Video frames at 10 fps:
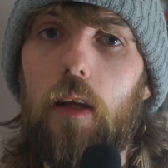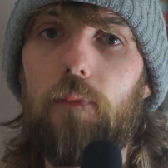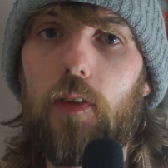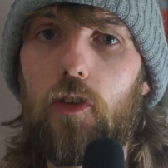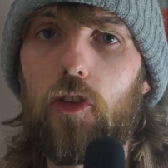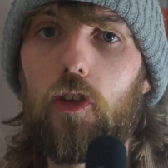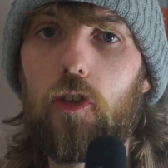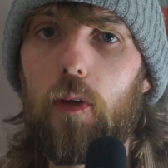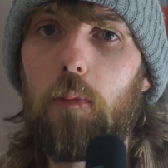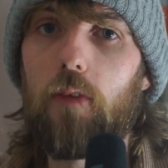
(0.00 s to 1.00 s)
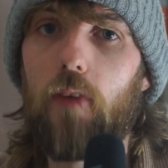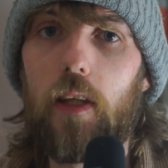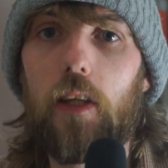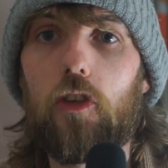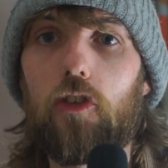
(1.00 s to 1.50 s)
This ensures them, if they
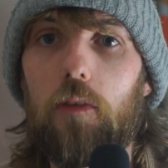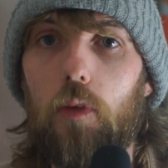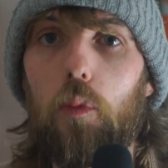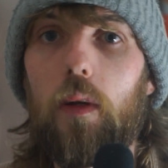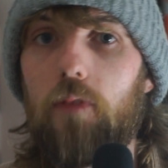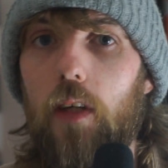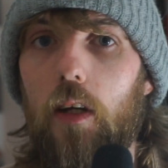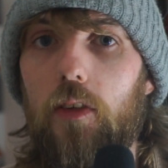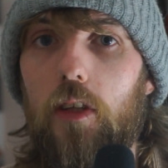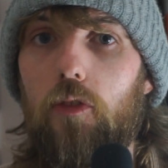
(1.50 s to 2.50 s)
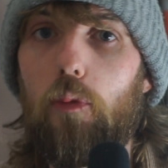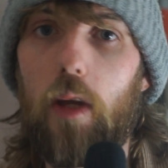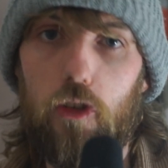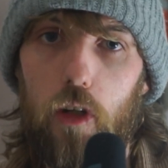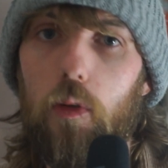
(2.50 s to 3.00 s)
need to travel with the artist, that
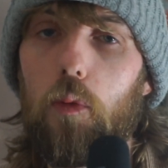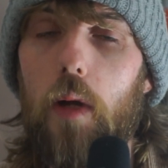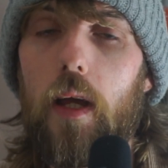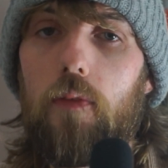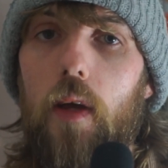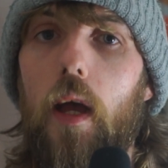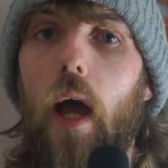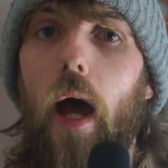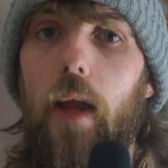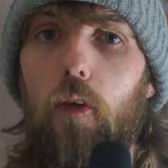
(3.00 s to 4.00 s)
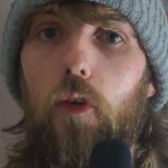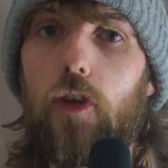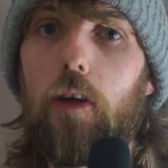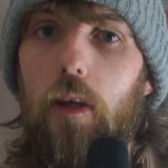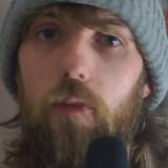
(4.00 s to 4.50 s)
they travel with, and
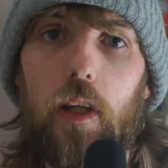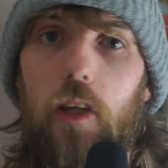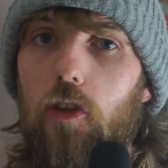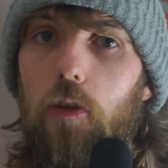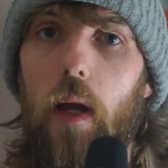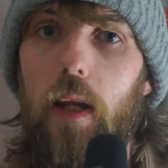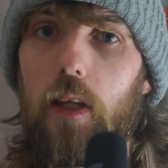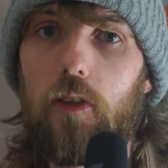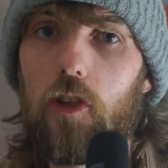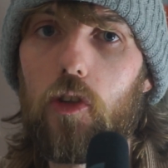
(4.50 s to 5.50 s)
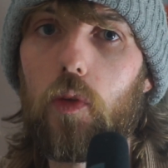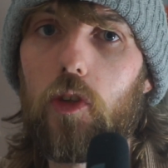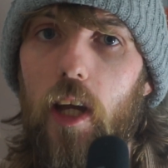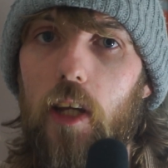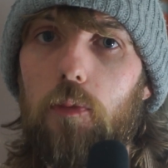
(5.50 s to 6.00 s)
also if they need to do any additional
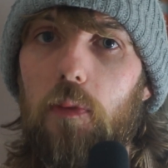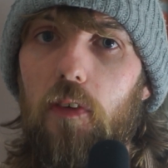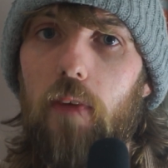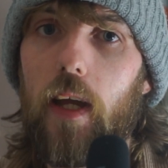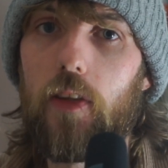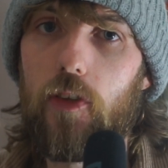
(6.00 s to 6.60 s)
checks before they head